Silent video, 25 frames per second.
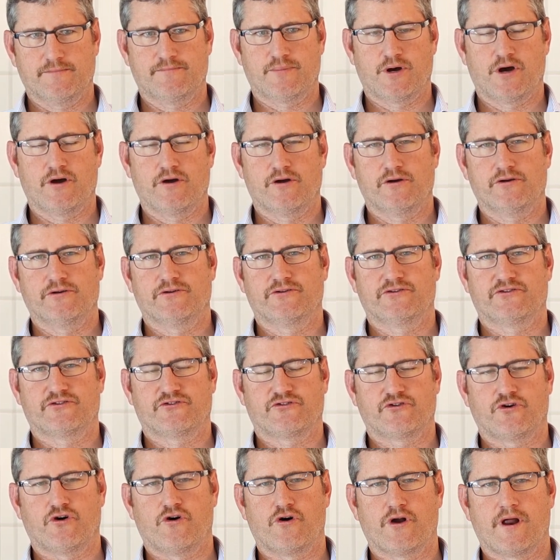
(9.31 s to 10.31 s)

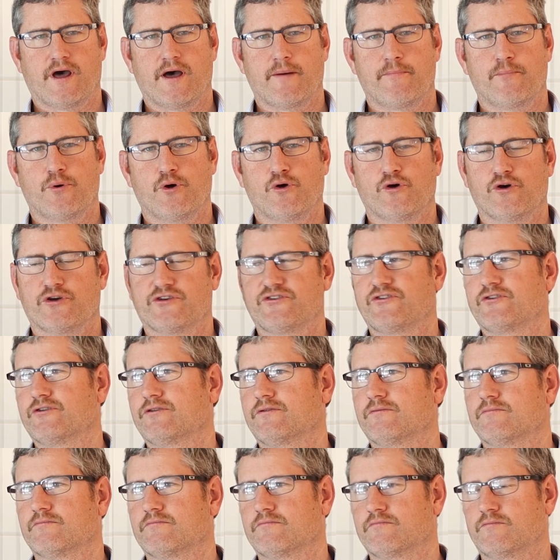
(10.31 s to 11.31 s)
imposed on a
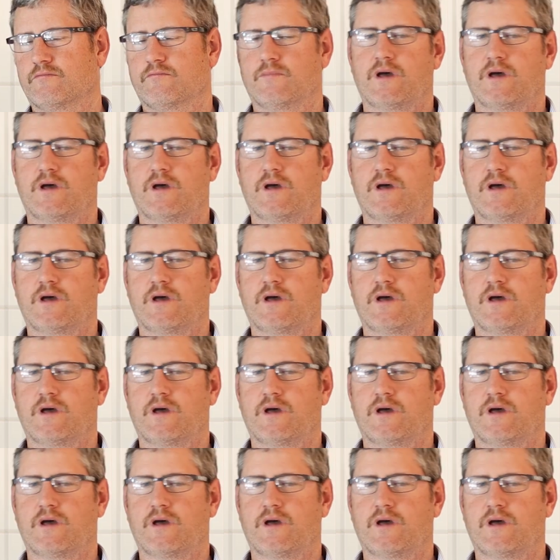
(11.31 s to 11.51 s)
person,